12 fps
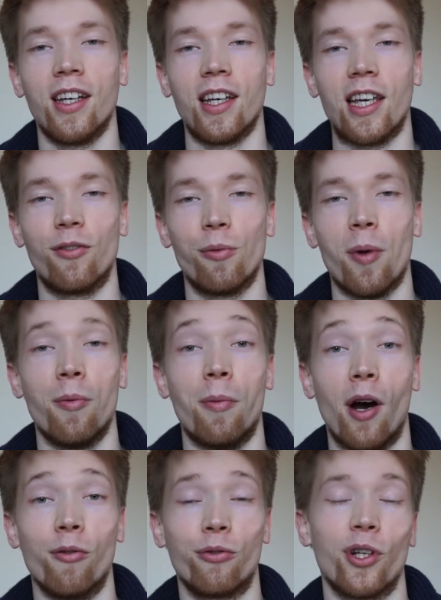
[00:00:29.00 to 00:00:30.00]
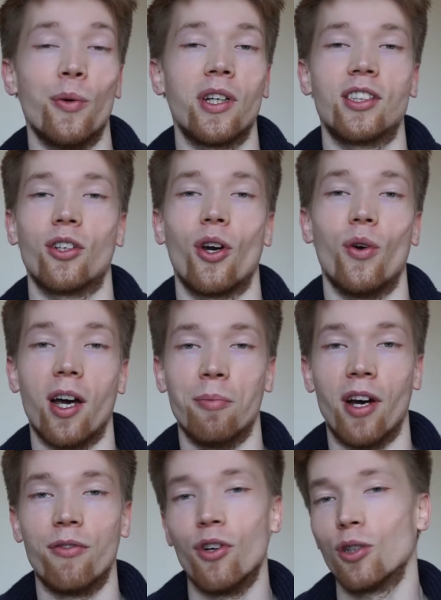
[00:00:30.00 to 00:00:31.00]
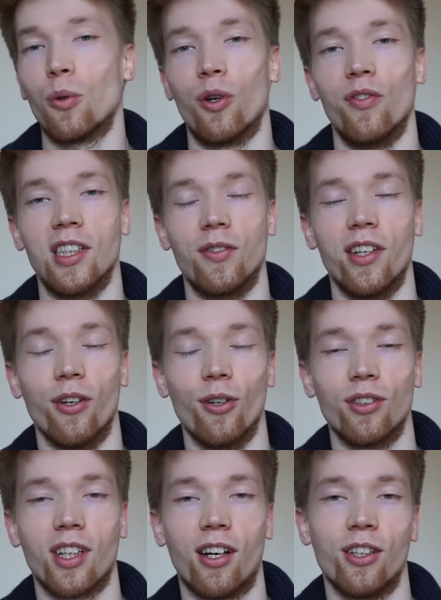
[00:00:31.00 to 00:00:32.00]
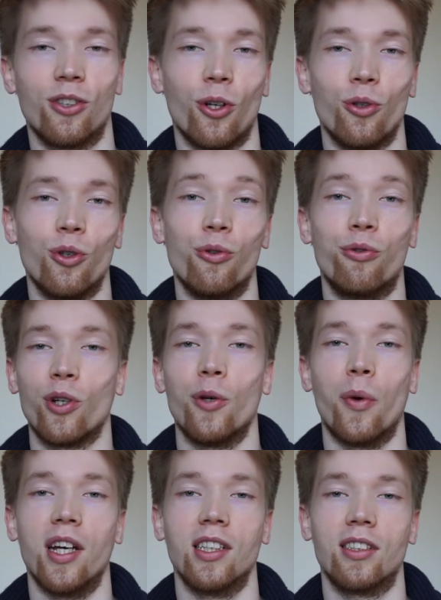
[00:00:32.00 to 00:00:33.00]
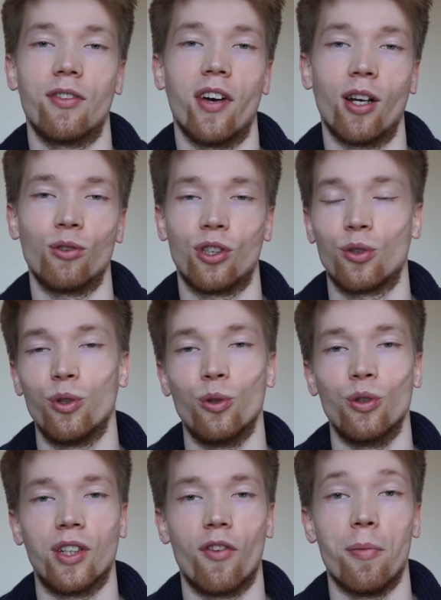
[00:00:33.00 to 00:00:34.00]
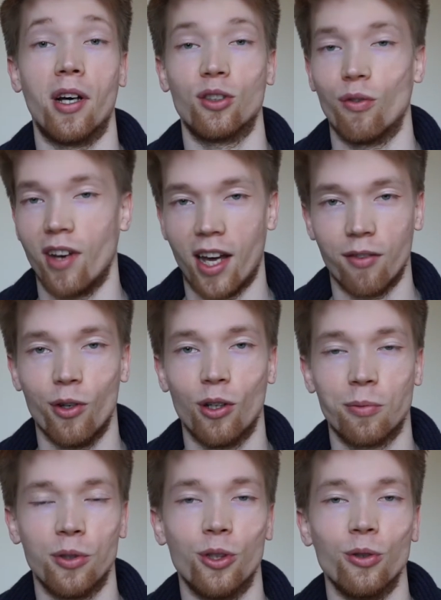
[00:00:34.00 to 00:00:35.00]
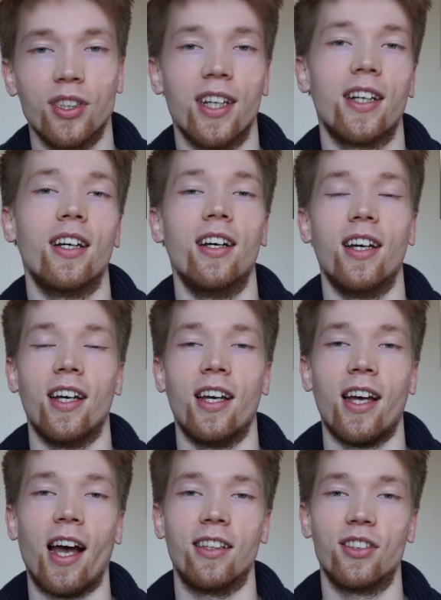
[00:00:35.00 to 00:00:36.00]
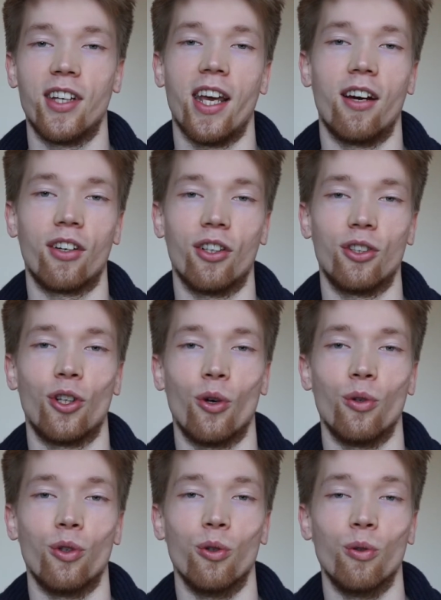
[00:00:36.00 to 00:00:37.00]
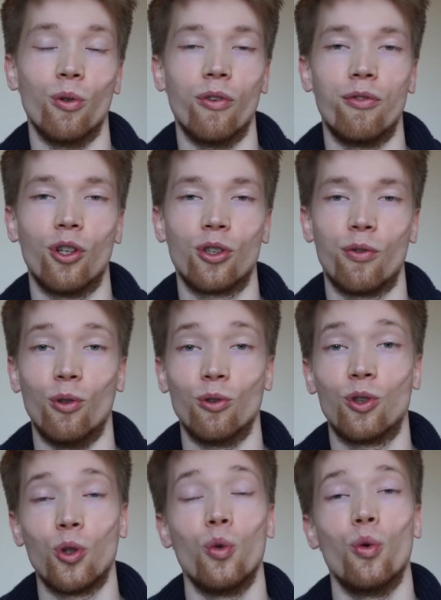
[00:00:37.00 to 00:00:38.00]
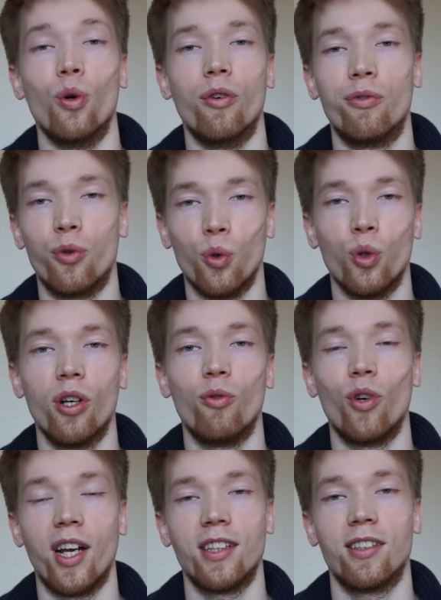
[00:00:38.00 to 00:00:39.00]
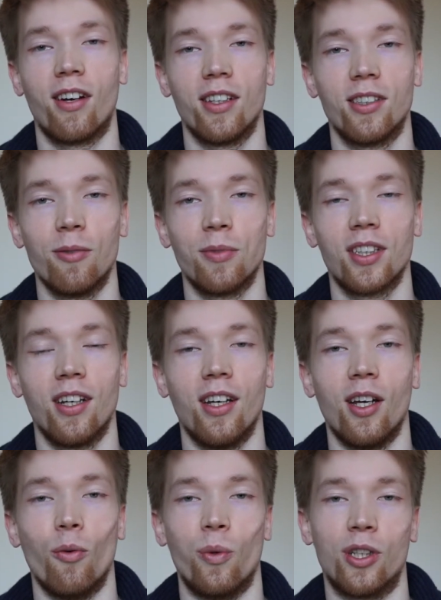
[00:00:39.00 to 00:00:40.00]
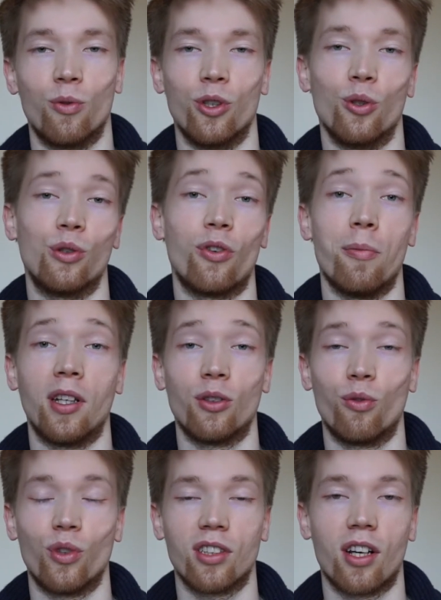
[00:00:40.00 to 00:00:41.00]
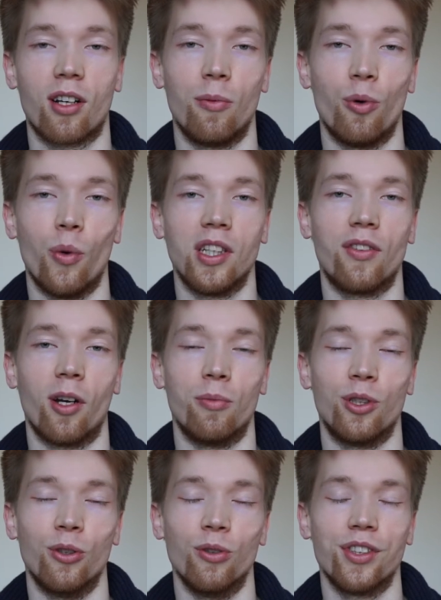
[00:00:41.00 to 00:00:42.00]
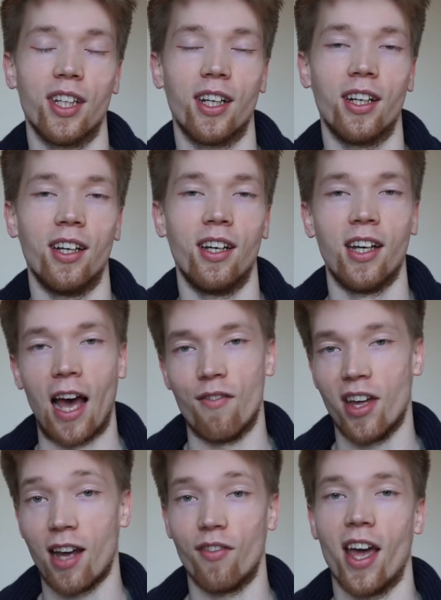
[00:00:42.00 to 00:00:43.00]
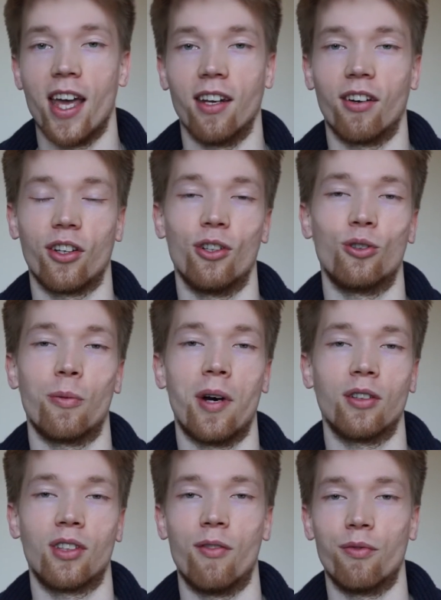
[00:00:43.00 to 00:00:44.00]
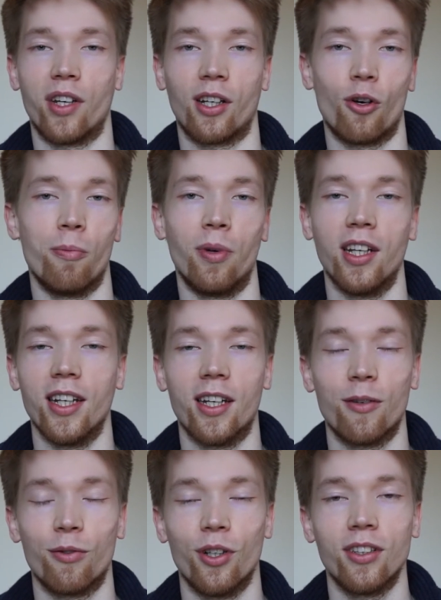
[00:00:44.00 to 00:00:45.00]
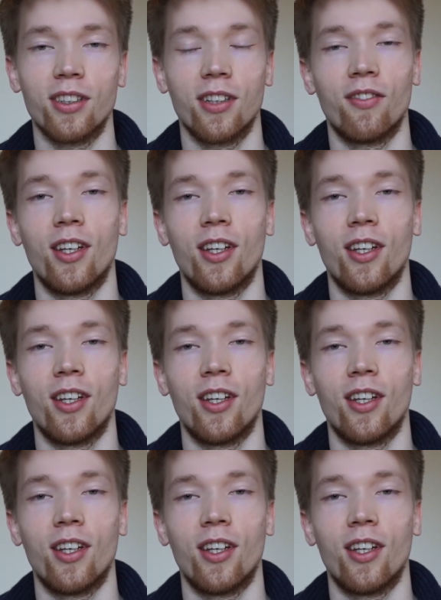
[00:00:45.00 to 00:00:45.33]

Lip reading: If you remember, about 3 weeks ago I had my first one of these videos and I showed you 3 ways that I was just reducing the amount of landfill I was producing. And today I'm going to show you first of all 2 food related items which reduce the amount of recyclable waste that I'm producing, and then at the end I'm going to talk about something completely different.